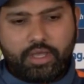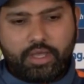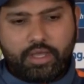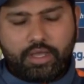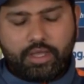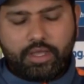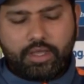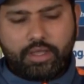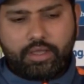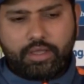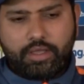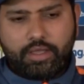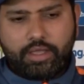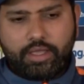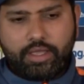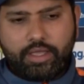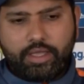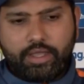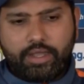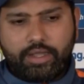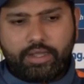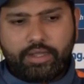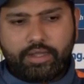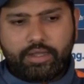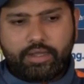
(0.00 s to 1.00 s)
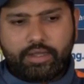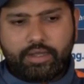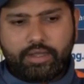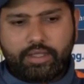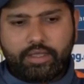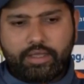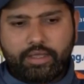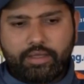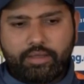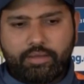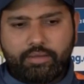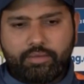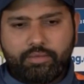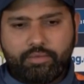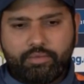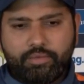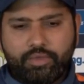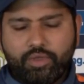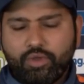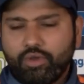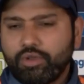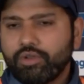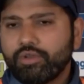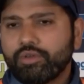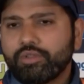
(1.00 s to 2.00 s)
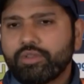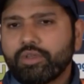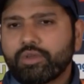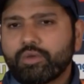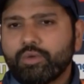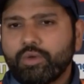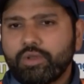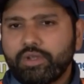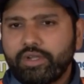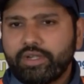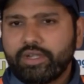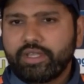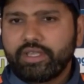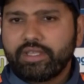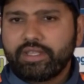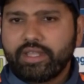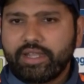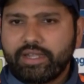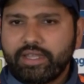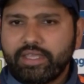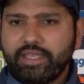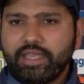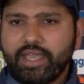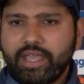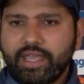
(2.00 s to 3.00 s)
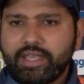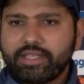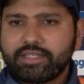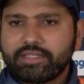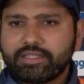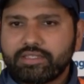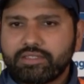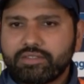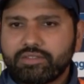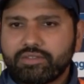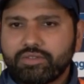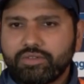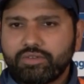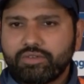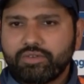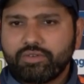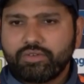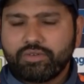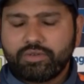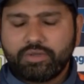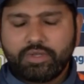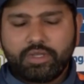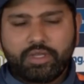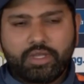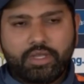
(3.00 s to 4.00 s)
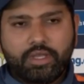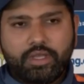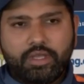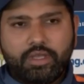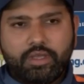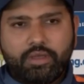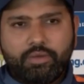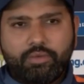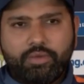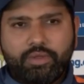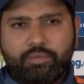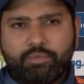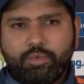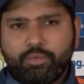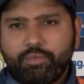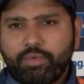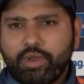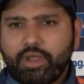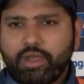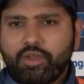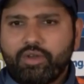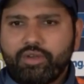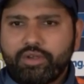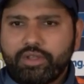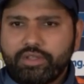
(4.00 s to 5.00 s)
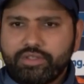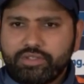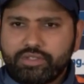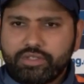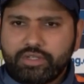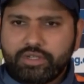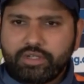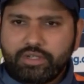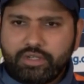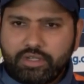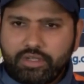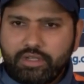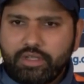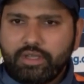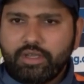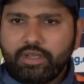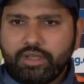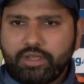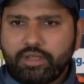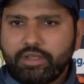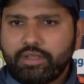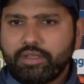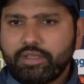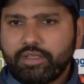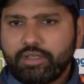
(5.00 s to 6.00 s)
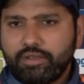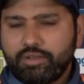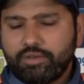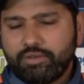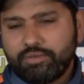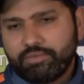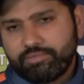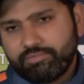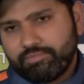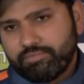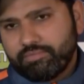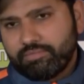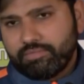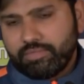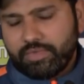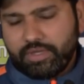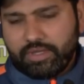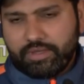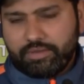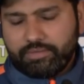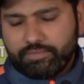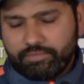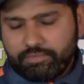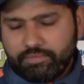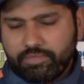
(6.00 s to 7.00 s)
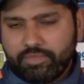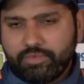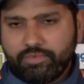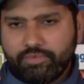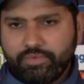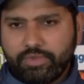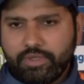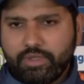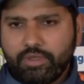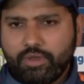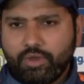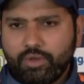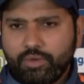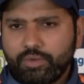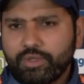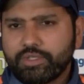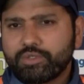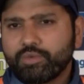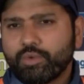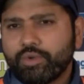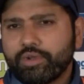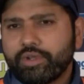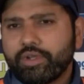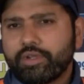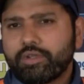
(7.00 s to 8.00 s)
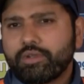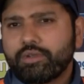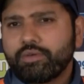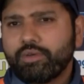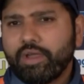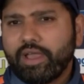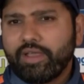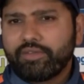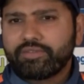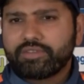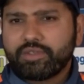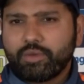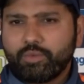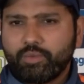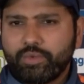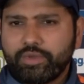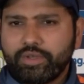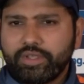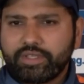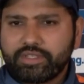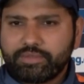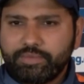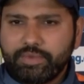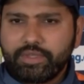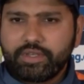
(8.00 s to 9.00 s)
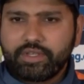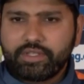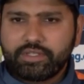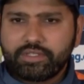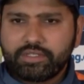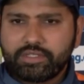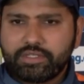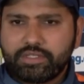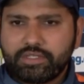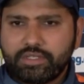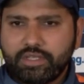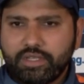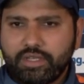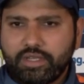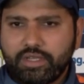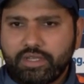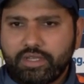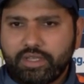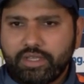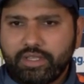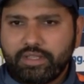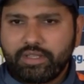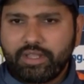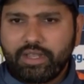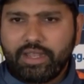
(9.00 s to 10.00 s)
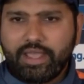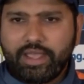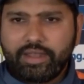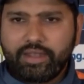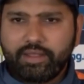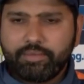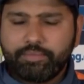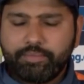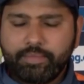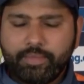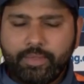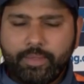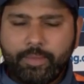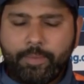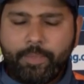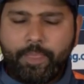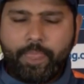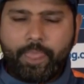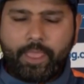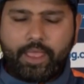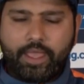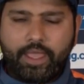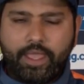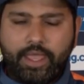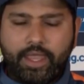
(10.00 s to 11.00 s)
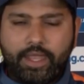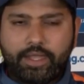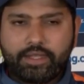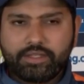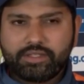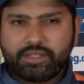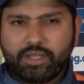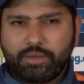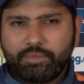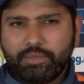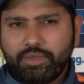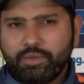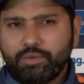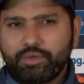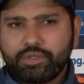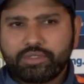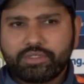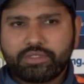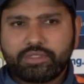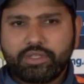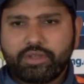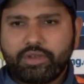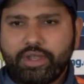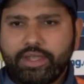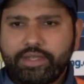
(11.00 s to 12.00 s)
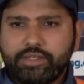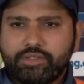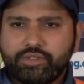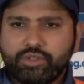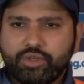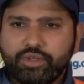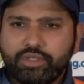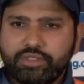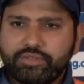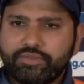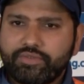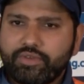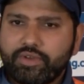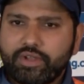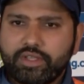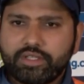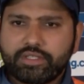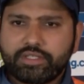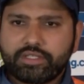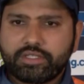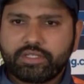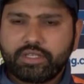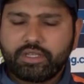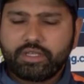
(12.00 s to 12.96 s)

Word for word: Uh, and uh, we all know the quality that he has. So when Bumrah got injured, uh, you know, we always wanted to have someone experienced uh, in the lineup, and Shami was the right choice for us.